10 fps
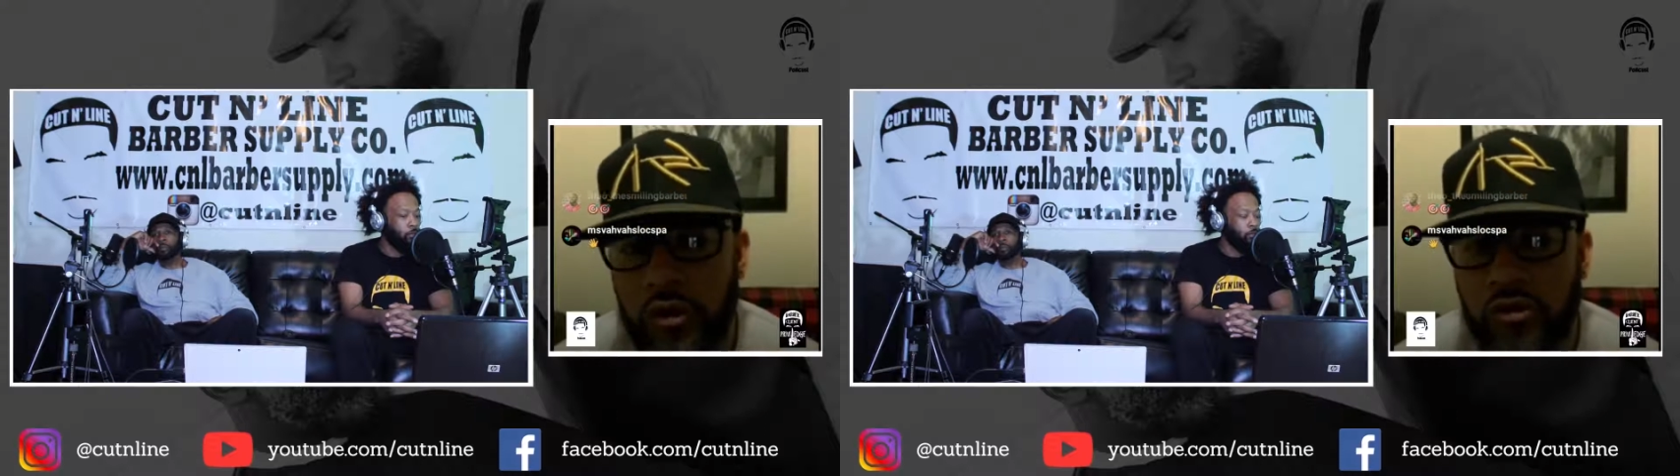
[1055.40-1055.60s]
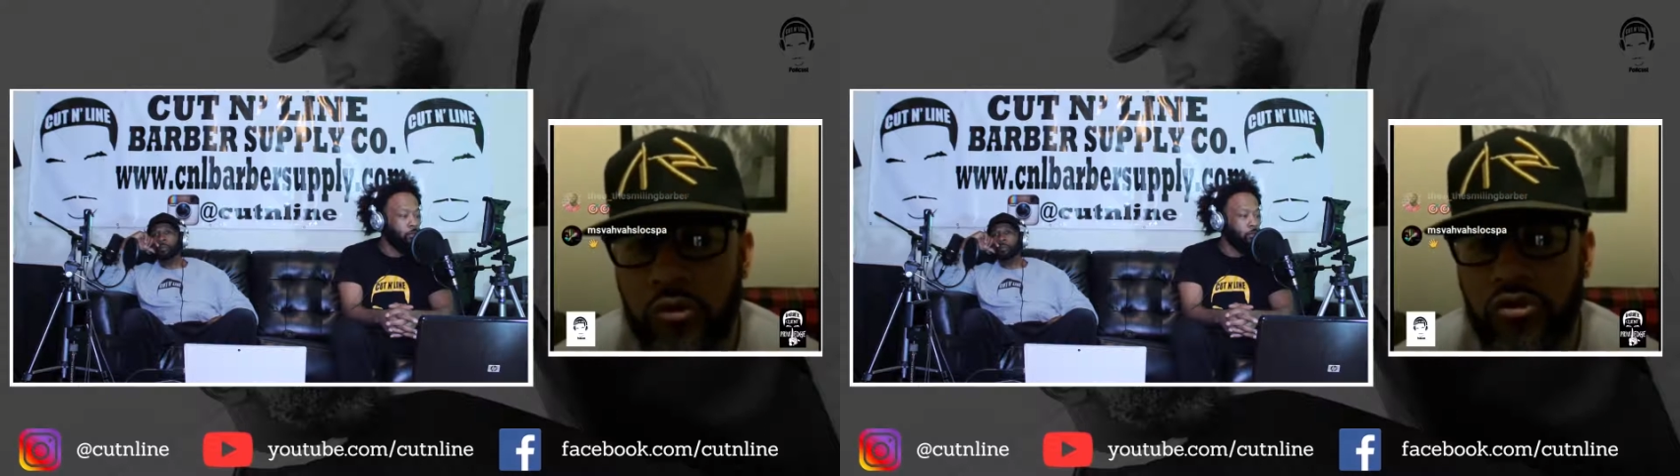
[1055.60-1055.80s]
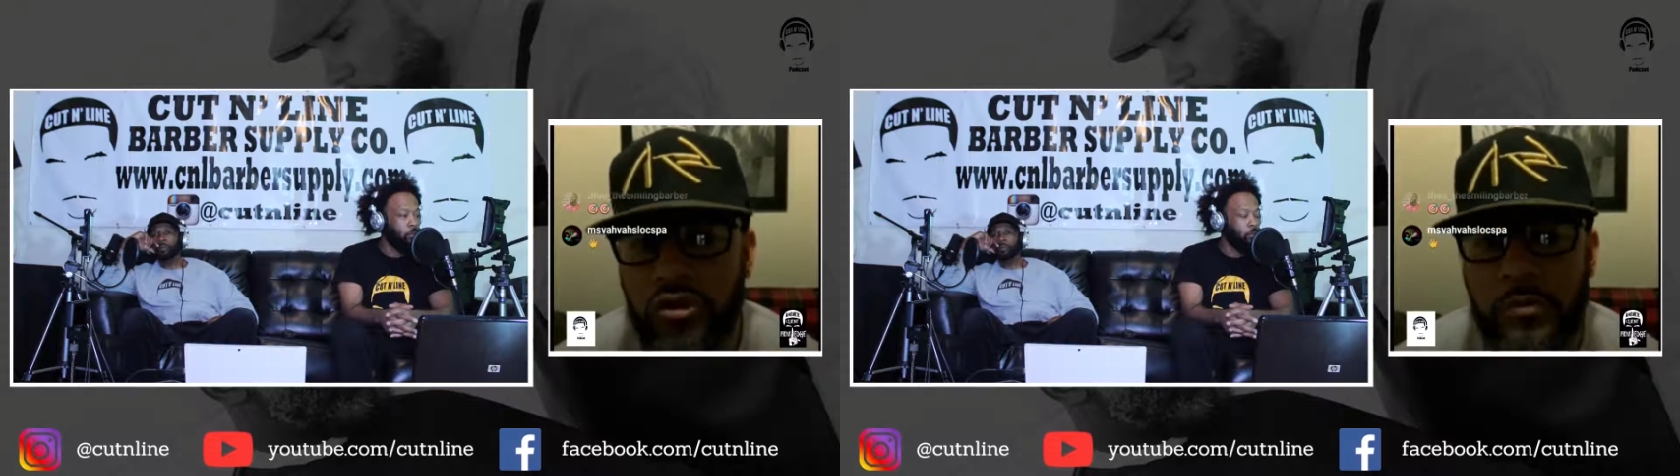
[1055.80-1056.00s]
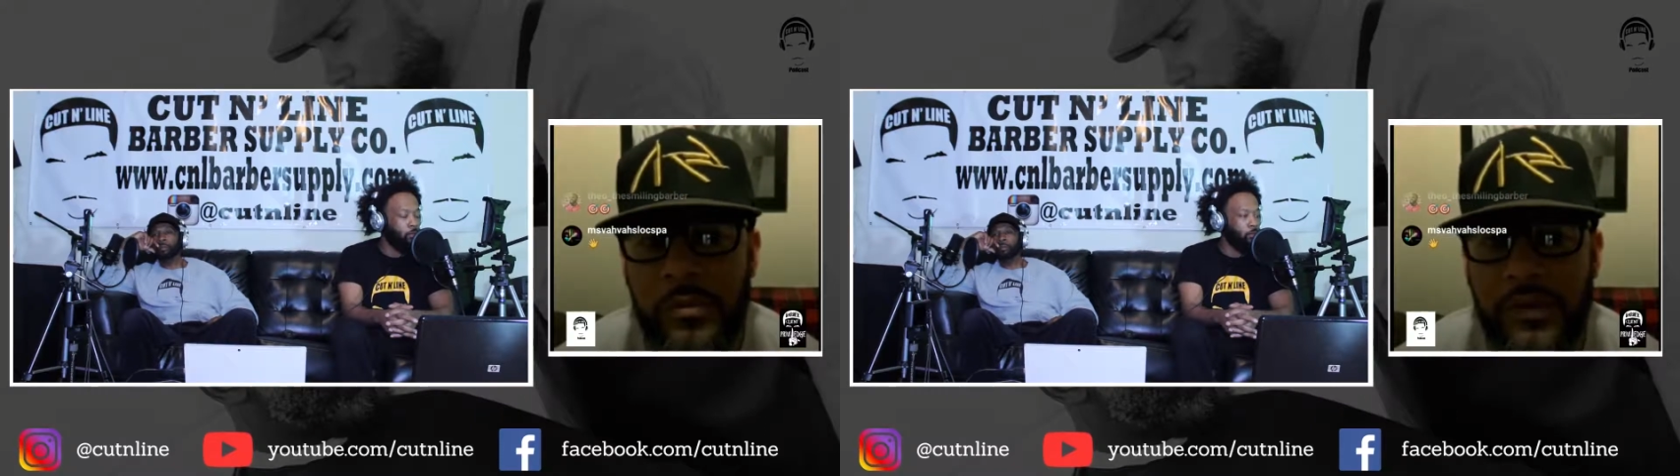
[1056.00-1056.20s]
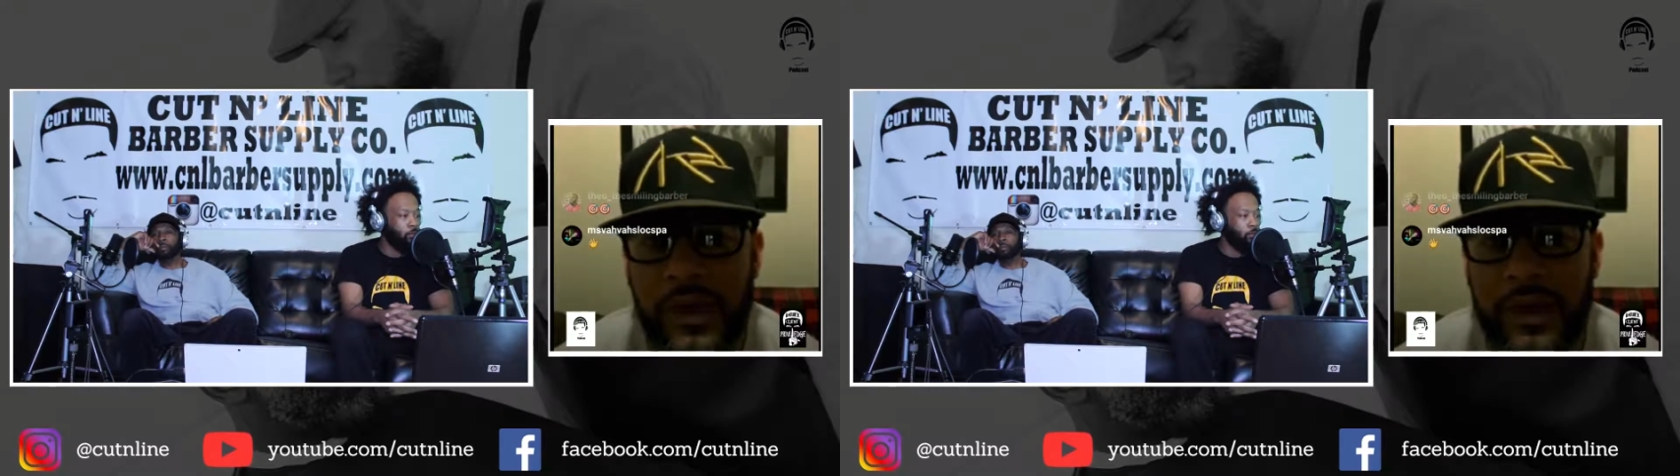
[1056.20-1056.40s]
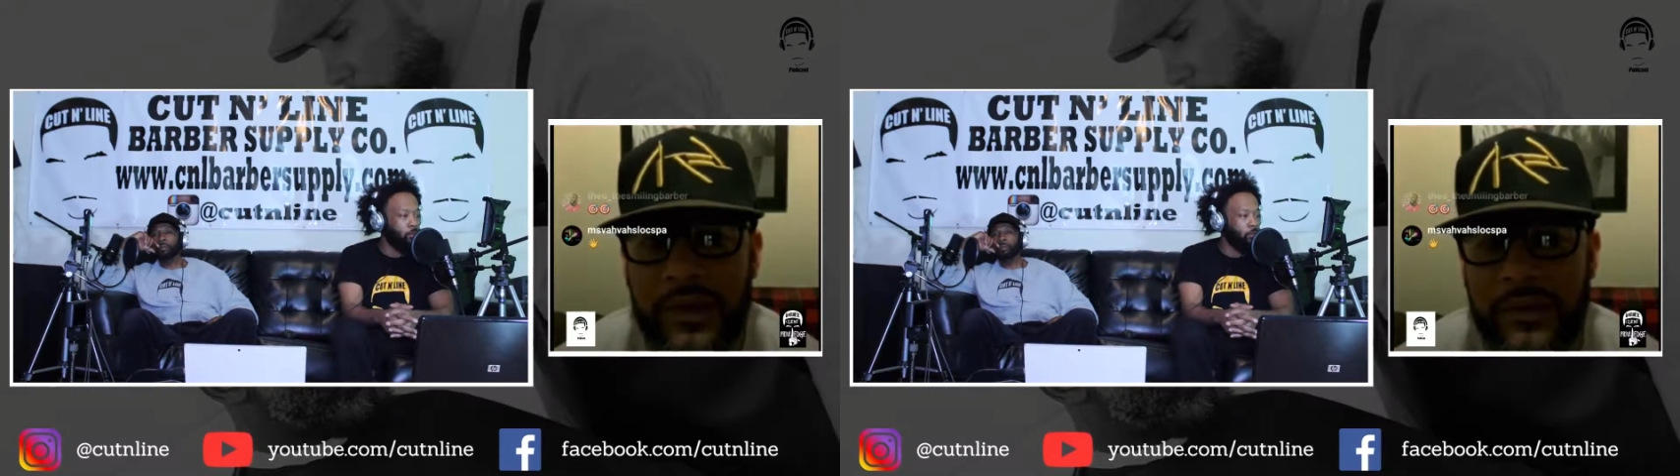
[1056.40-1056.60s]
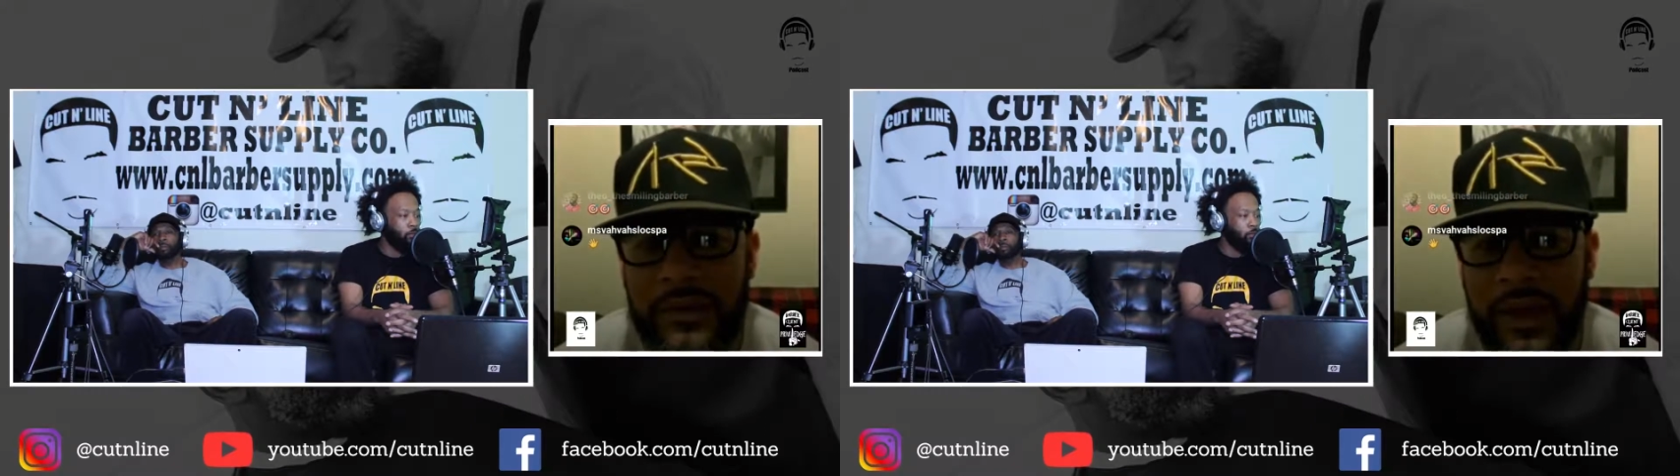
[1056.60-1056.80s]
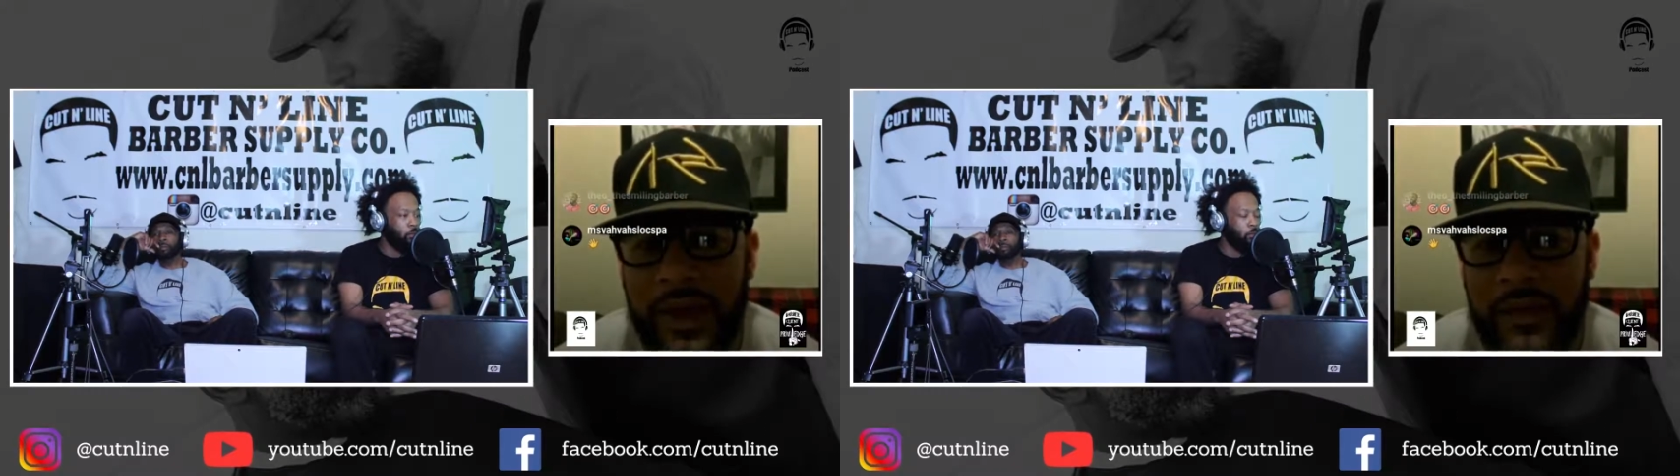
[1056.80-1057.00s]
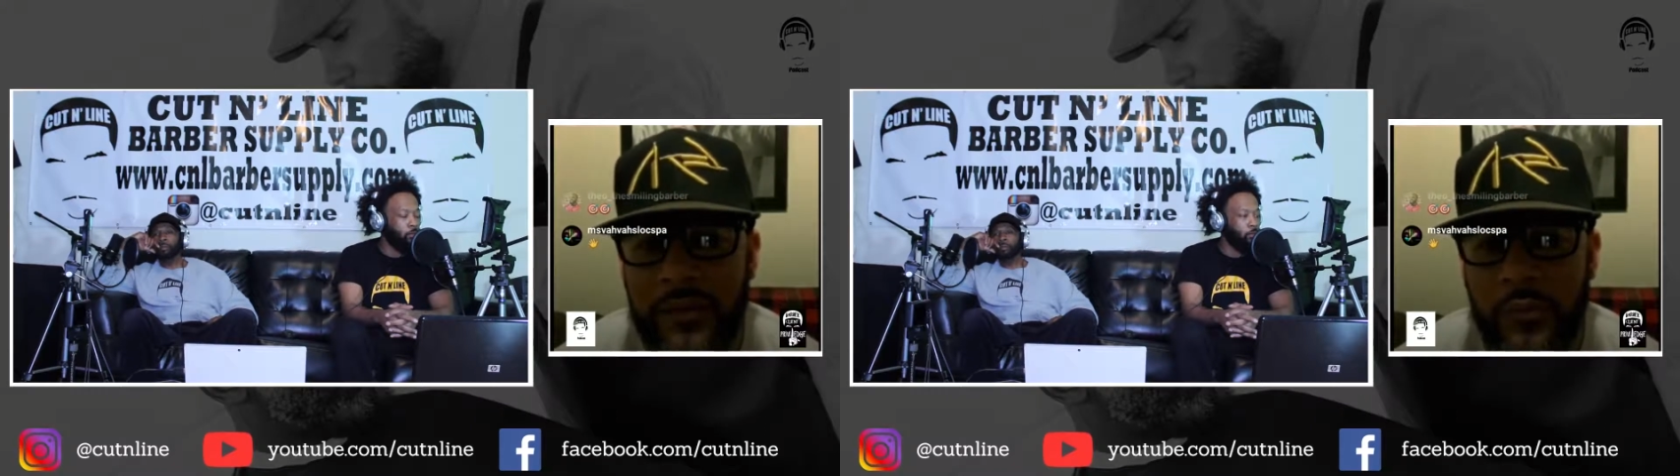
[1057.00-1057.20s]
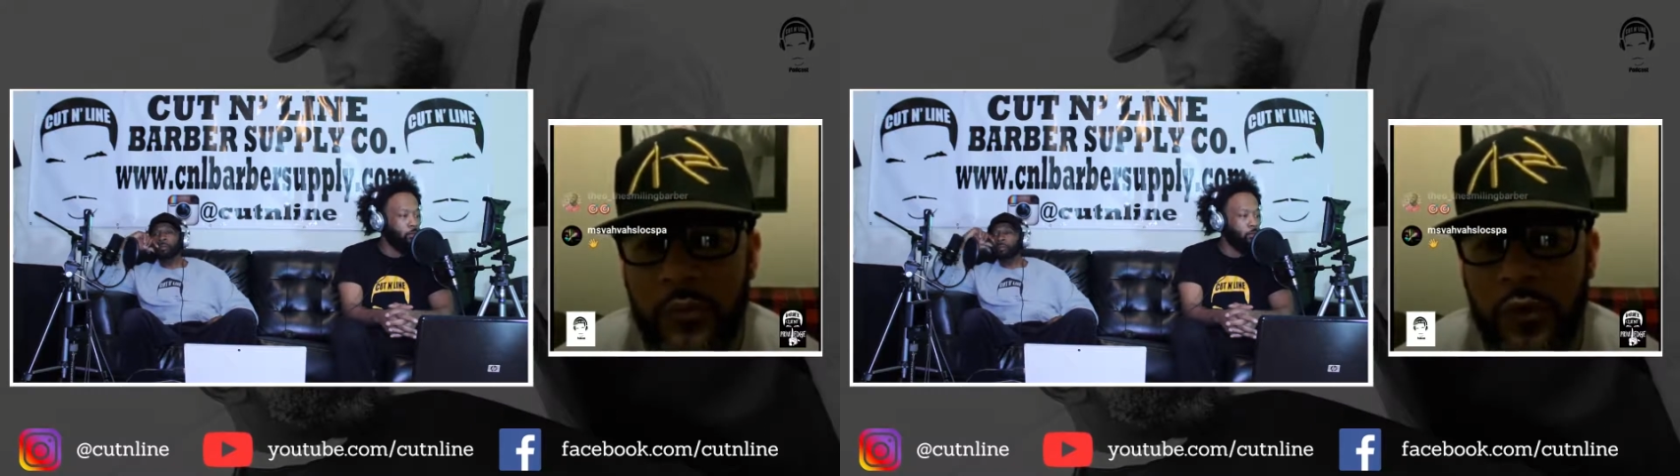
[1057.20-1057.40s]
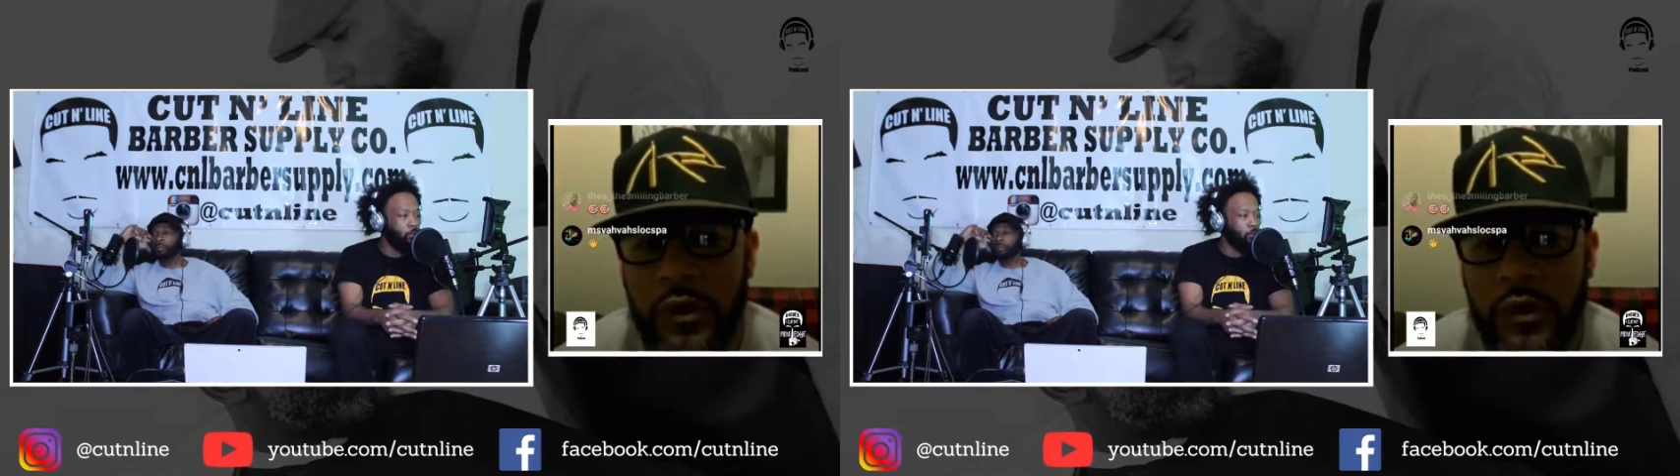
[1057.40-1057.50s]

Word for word: those were the two gentlemen that that